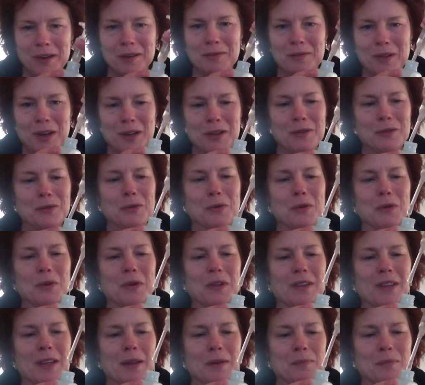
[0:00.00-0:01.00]
unscrew
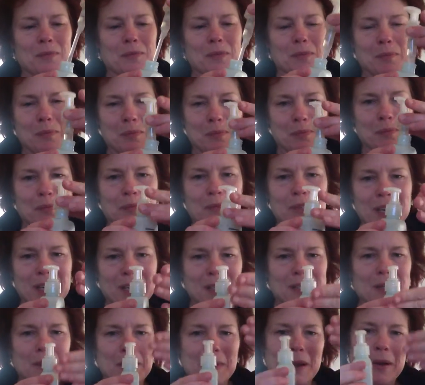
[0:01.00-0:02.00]
it, and I take
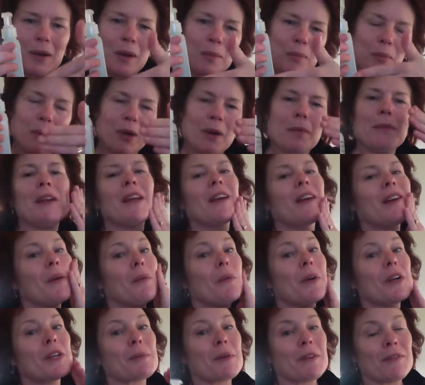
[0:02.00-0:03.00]
some out, and I put it on my hand and
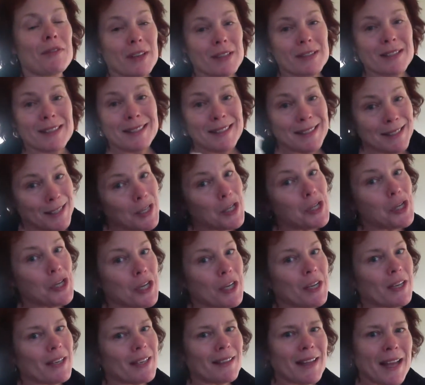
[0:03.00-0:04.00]
wash my face. It's still
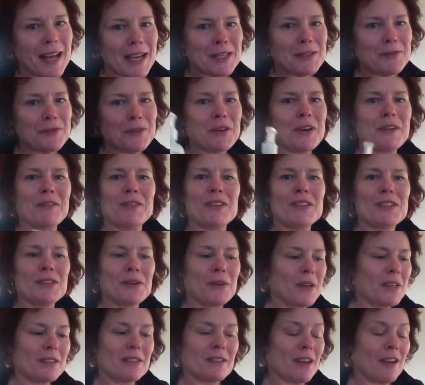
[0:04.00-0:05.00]
good. It lasts forever. It's
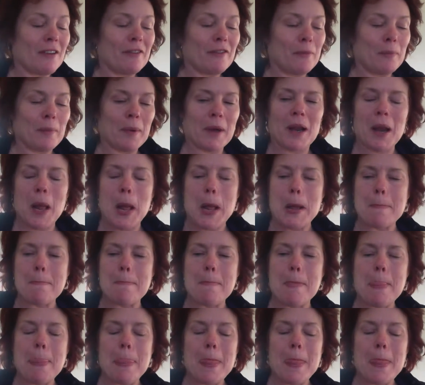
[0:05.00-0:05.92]
great stuff. But I